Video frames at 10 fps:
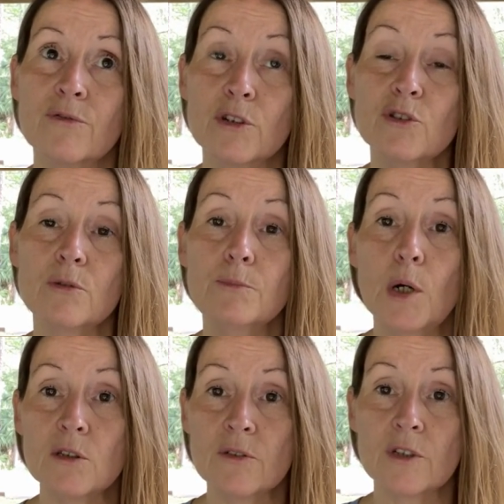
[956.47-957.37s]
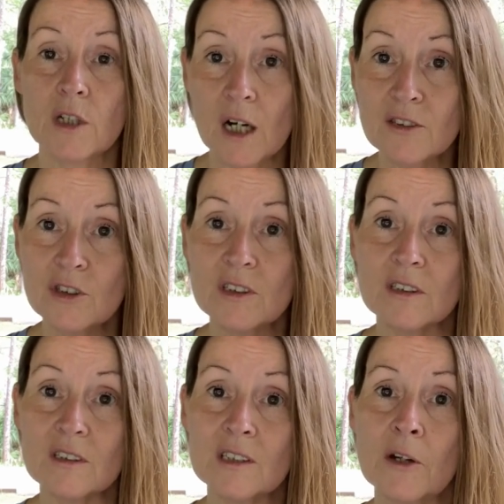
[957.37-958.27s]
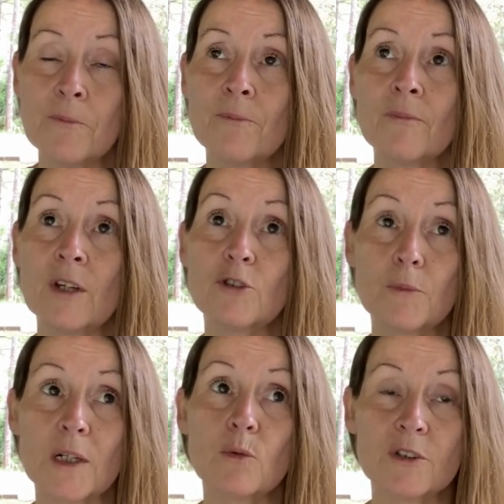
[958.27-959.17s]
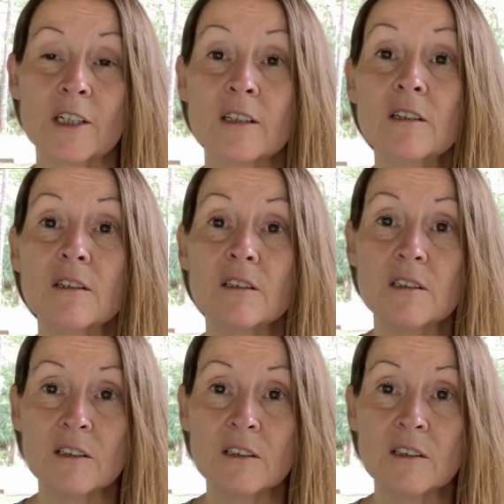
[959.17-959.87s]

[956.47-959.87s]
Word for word: for certain parts of the consciousness, no matter what that is.